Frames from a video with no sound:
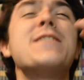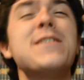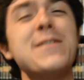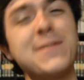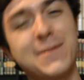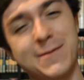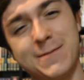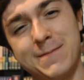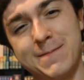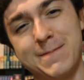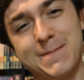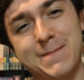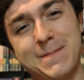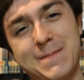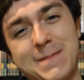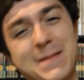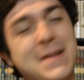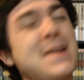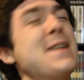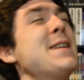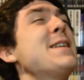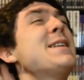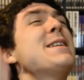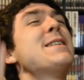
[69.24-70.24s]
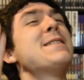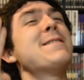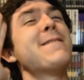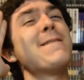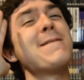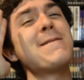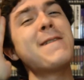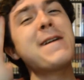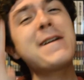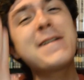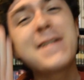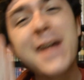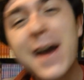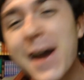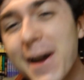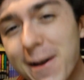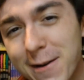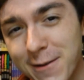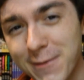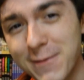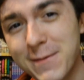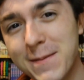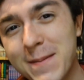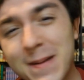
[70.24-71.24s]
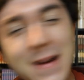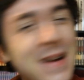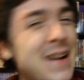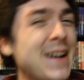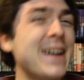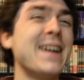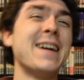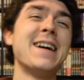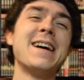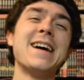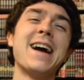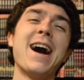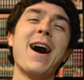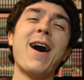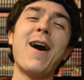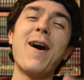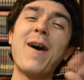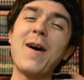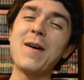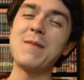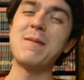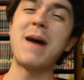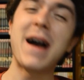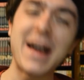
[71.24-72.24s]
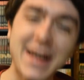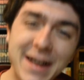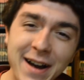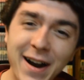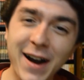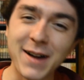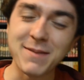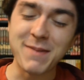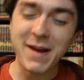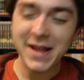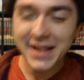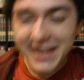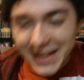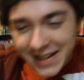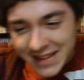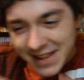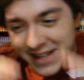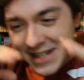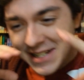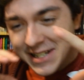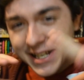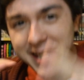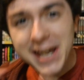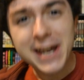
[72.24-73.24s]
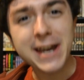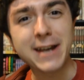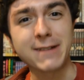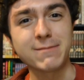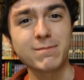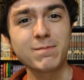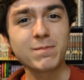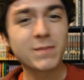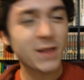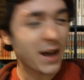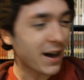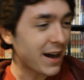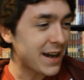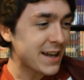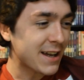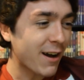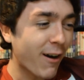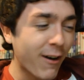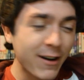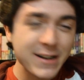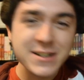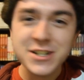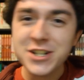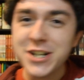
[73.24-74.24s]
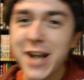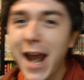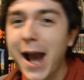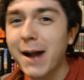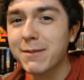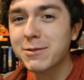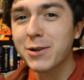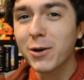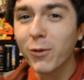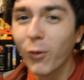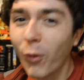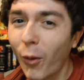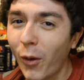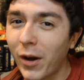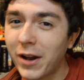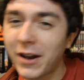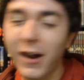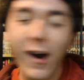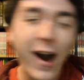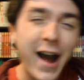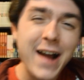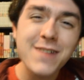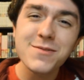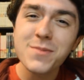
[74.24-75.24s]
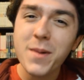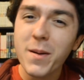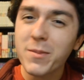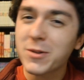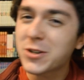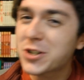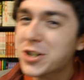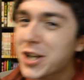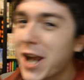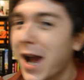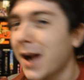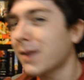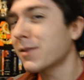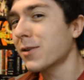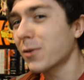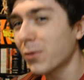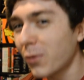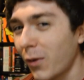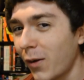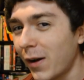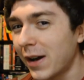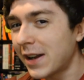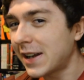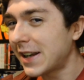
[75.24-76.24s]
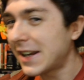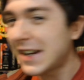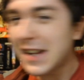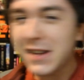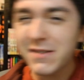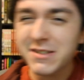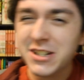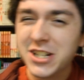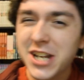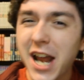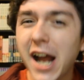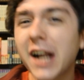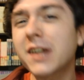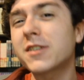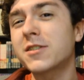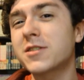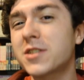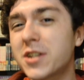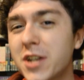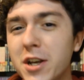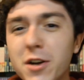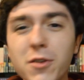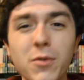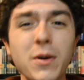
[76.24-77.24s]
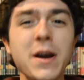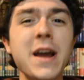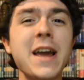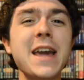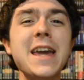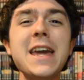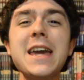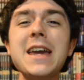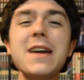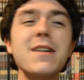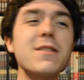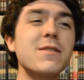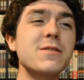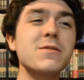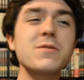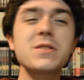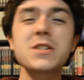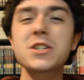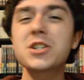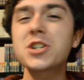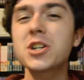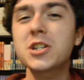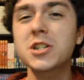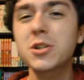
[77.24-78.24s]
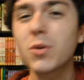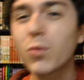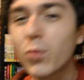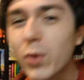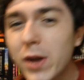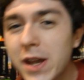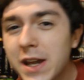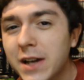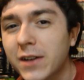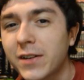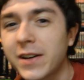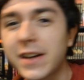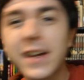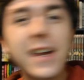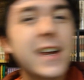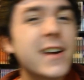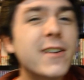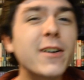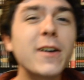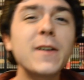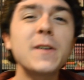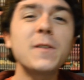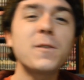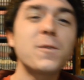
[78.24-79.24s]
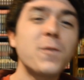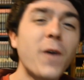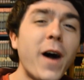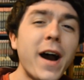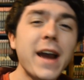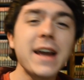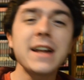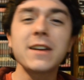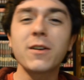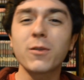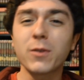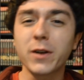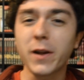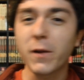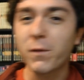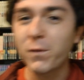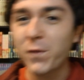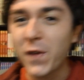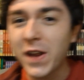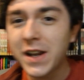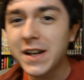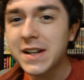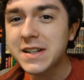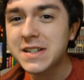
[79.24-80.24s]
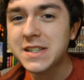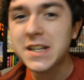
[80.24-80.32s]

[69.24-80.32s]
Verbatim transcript: Dude. Dude. Oh my god, man. This kid, like on Chapter one. I remember Chapter one and even Chapter two. He was just a weakling. He couldn't fight or defend